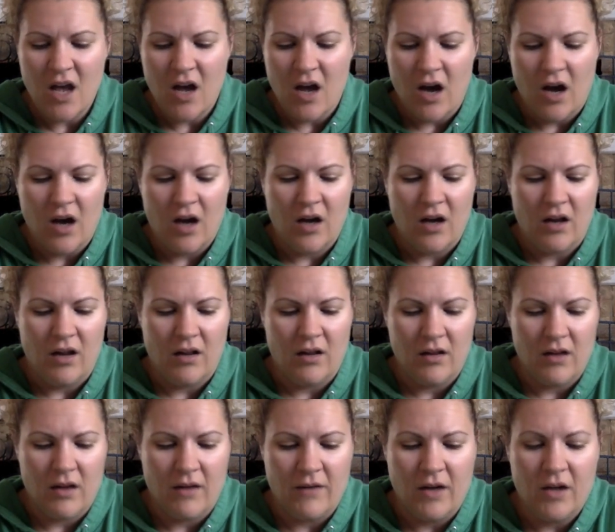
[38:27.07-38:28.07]
all
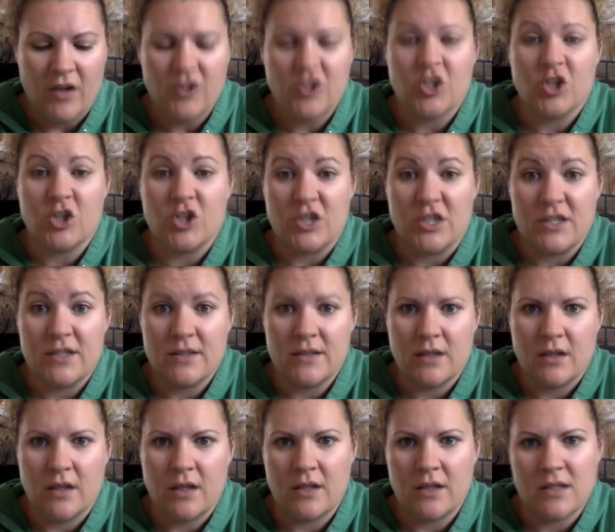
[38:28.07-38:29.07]
of all churches,
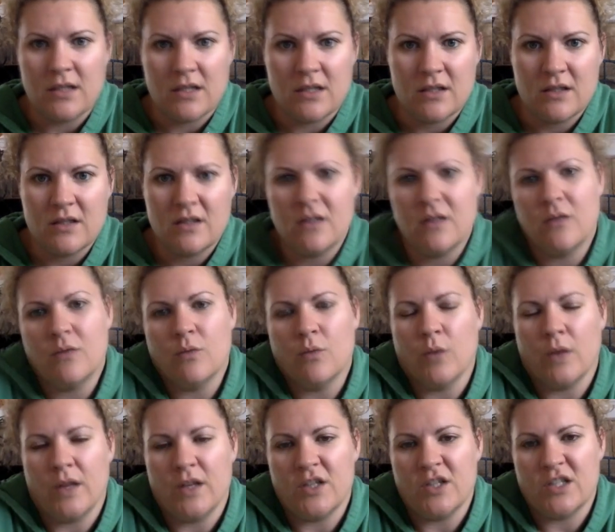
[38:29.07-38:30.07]
ecclesiasts,
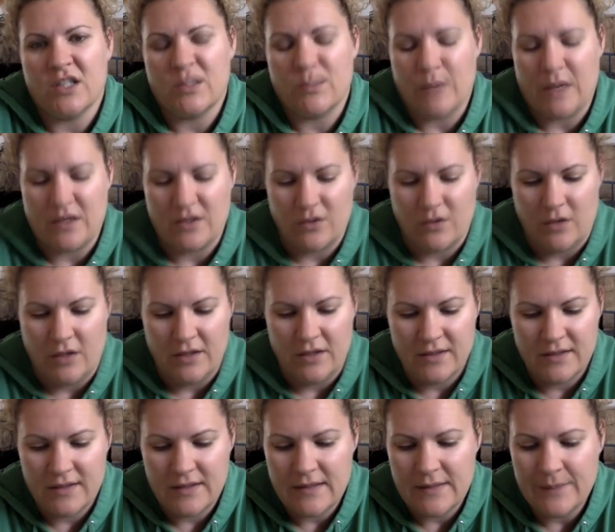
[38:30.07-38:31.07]
religious
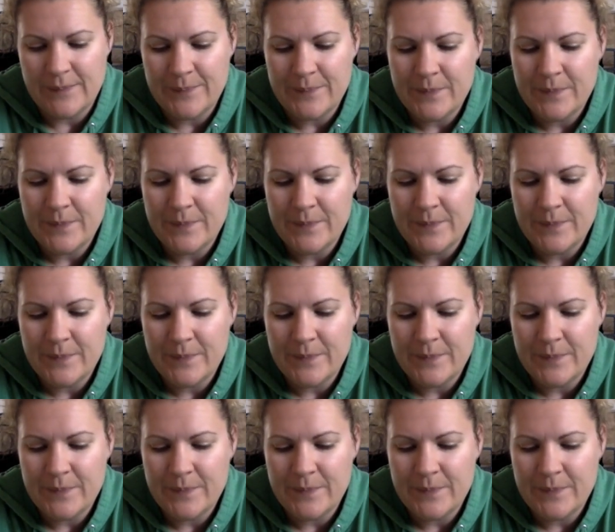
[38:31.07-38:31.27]
specialists.